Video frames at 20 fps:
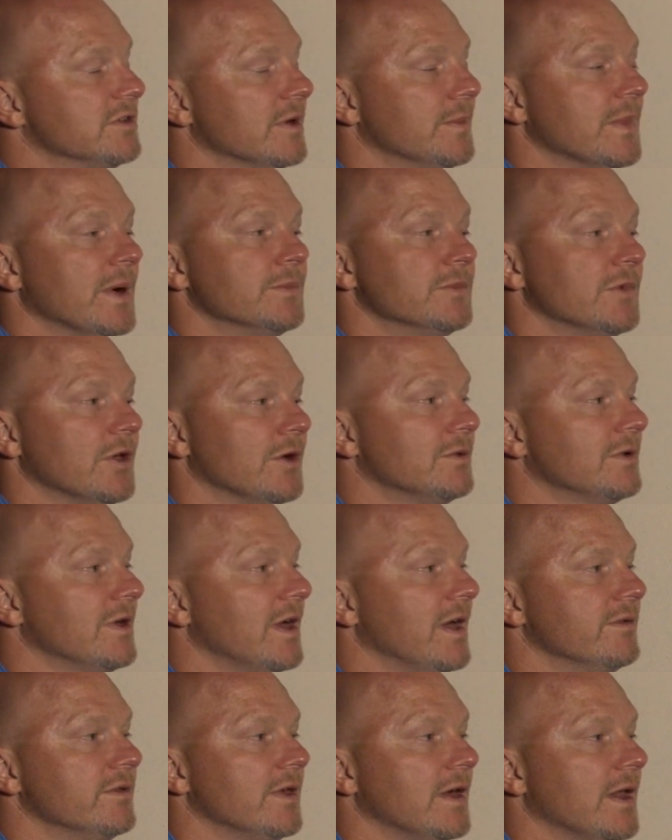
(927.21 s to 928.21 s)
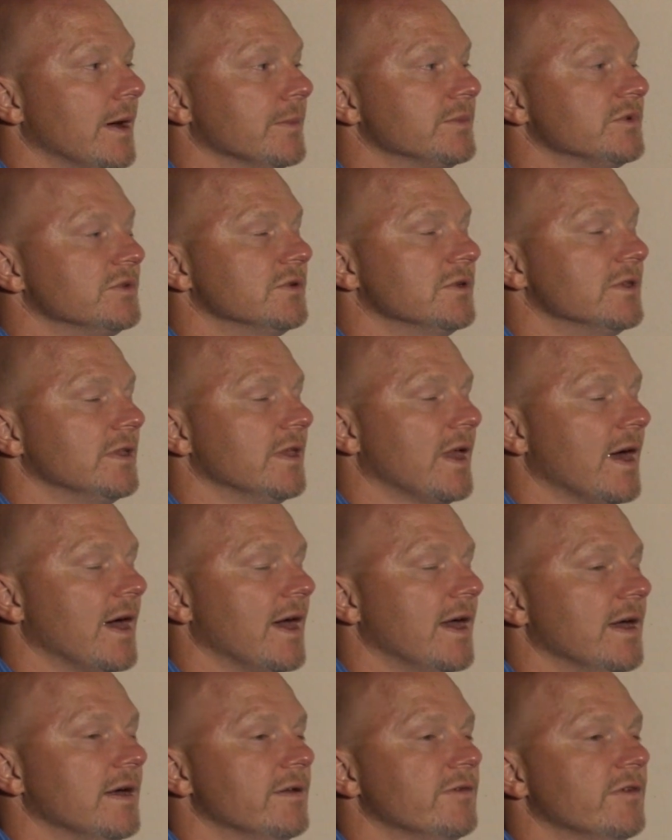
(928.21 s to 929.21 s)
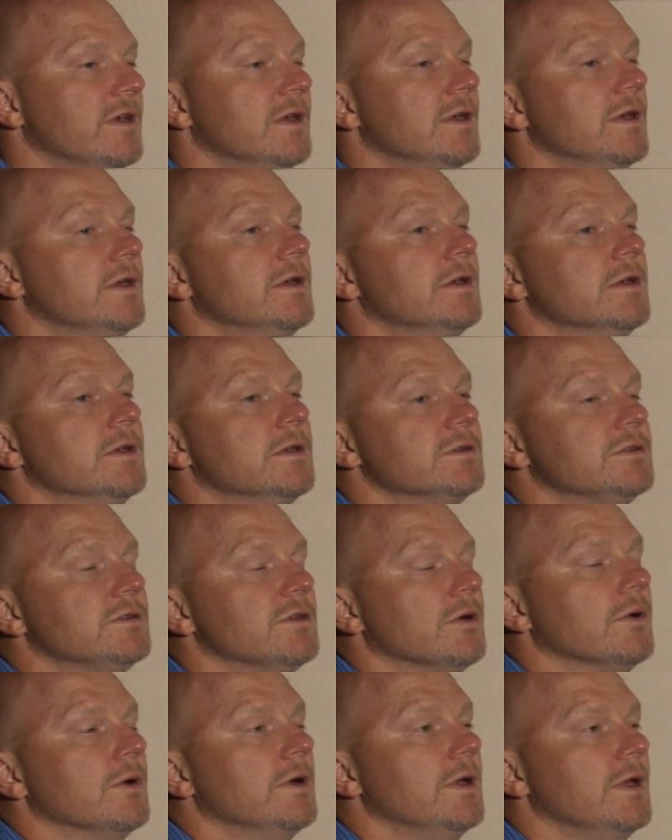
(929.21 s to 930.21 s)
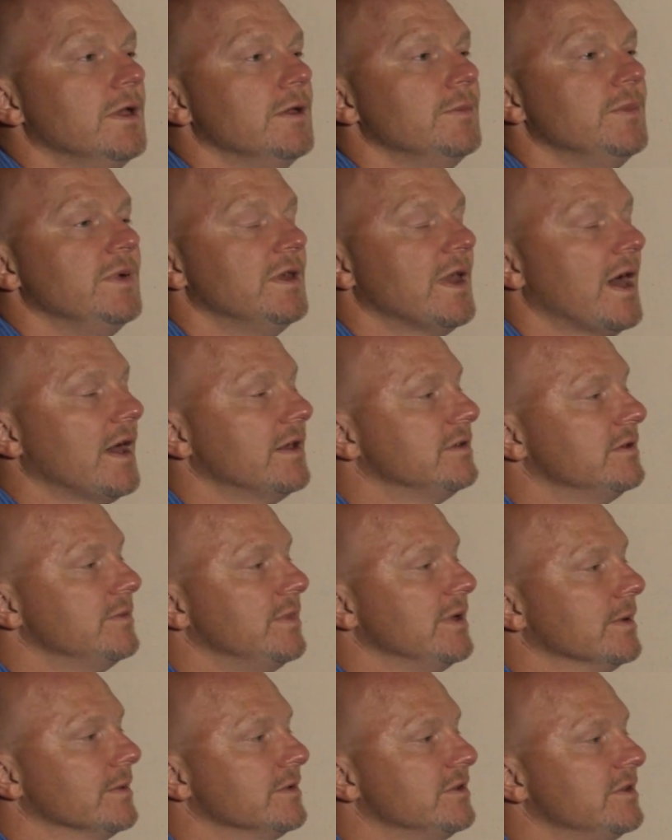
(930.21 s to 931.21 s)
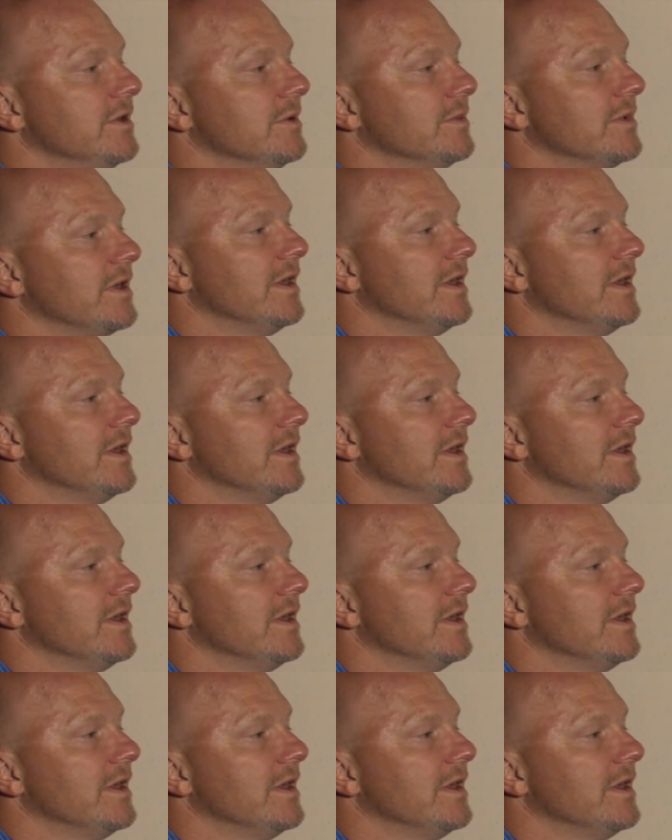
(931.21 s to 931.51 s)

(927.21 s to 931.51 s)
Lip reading: Some of them don't have that opportunity that I had. So, and it'd be nice to be able to see them